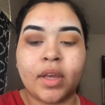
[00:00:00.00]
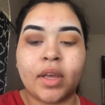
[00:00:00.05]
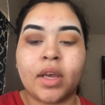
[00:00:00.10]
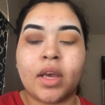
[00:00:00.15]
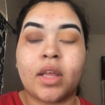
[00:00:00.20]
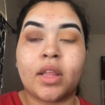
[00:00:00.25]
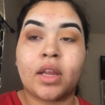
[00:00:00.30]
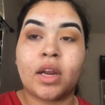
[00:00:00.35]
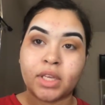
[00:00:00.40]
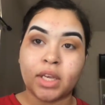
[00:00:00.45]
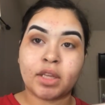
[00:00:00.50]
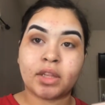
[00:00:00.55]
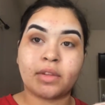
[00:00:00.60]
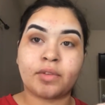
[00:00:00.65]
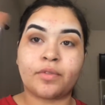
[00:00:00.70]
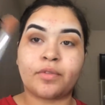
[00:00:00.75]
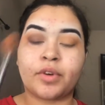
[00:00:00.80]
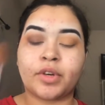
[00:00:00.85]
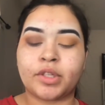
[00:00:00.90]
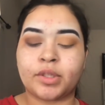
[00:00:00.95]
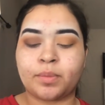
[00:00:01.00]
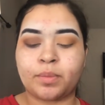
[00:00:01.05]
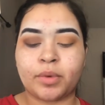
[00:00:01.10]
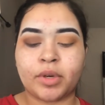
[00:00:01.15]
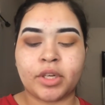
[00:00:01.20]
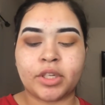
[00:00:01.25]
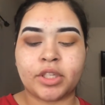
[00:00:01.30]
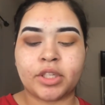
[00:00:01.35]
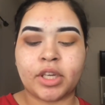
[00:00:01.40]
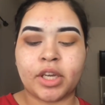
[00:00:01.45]
And then I take the first
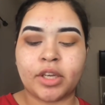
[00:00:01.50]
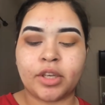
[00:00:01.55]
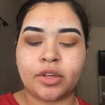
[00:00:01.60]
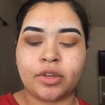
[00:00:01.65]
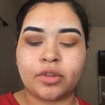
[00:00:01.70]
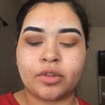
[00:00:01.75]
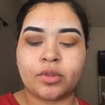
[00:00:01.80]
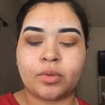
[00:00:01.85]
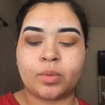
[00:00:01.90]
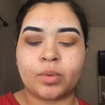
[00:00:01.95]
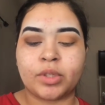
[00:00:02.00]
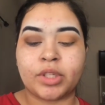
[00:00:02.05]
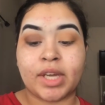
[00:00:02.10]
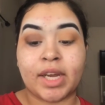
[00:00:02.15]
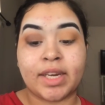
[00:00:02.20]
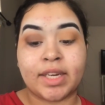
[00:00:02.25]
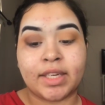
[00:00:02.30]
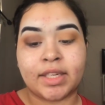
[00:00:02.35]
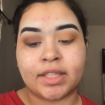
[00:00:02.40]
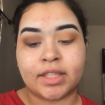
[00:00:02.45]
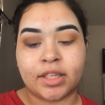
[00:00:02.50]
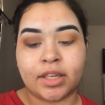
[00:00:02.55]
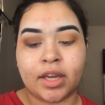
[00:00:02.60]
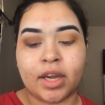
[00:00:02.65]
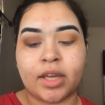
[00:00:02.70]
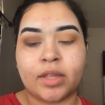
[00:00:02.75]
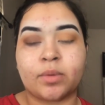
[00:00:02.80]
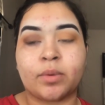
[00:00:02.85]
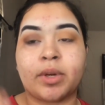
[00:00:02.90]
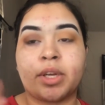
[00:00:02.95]
brush I used, which I didn't tell you
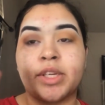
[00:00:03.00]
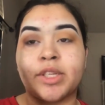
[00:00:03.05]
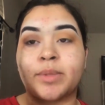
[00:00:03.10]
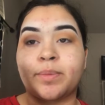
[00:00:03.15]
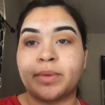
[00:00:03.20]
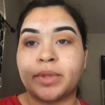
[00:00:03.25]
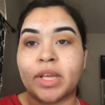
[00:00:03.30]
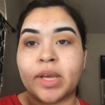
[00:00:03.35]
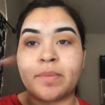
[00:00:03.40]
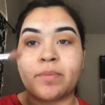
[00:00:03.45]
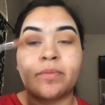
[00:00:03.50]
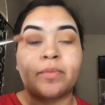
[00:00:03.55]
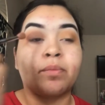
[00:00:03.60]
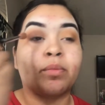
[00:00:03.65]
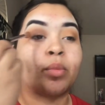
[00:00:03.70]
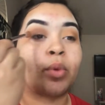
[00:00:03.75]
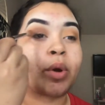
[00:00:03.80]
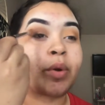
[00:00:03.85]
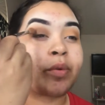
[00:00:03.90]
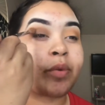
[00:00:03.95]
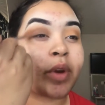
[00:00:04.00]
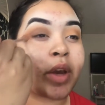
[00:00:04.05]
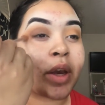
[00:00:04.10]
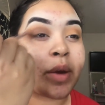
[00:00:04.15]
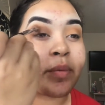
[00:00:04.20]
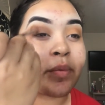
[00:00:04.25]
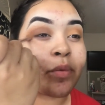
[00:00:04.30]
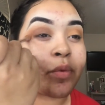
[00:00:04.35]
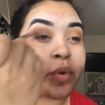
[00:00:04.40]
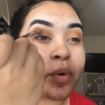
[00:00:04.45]
guys what I used, but the Morphe
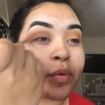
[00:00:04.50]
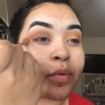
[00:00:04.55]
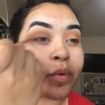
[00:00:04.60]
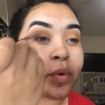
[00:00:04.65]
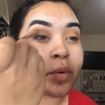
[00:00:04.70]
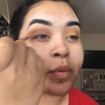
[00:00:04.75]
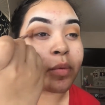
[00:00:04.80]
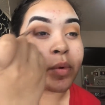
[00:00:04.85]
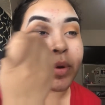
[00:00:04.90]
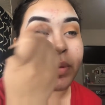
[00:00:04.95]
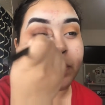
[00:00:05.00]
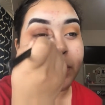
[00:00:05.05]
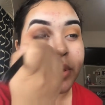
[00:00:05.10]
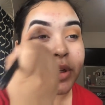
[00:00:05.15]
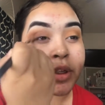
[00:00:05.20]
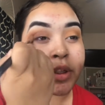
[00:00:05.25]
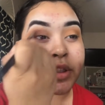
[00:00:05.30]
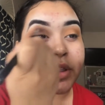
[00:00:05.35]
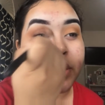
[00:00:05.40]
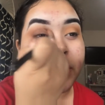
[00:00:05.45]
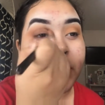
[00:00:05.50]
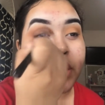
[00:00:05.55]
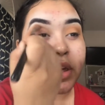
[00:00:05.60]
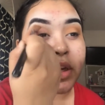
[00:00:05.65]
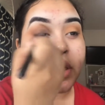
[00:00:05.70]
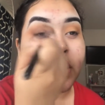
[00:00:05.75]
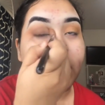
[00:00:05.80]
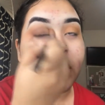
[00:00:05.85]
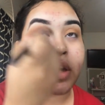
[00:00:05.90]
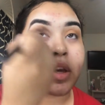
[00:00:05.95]
M441 brush,
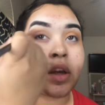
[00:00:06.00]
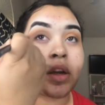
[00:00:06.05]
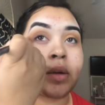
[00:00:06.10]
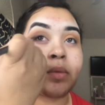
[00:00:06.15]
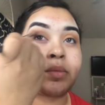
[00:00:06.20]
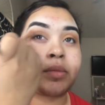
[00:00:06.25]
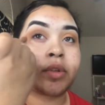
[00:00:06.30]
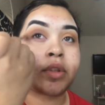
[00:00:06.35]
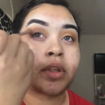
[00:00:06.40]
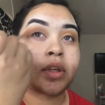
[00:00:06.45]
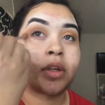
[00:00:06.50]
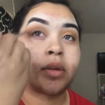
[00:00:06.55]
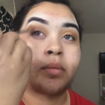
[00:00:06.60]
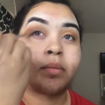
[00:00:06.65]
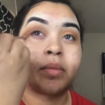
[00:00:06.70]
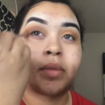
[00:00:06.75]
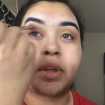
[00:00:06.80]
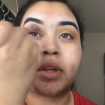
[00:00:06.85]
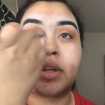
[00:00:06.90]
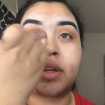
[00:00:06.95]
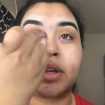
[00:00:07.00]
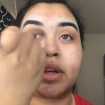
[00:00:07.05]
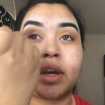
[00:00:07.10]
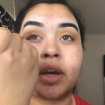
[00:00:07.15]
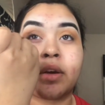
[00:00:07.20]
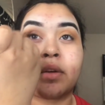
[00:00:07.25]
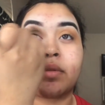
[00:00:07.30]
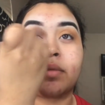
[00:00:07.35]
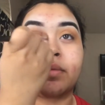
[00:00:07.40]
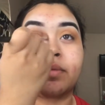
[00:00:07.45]
and I'm just going to blend it
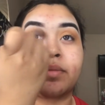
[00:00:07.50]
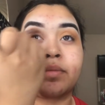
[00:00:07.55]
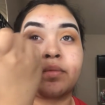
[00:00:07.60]
out.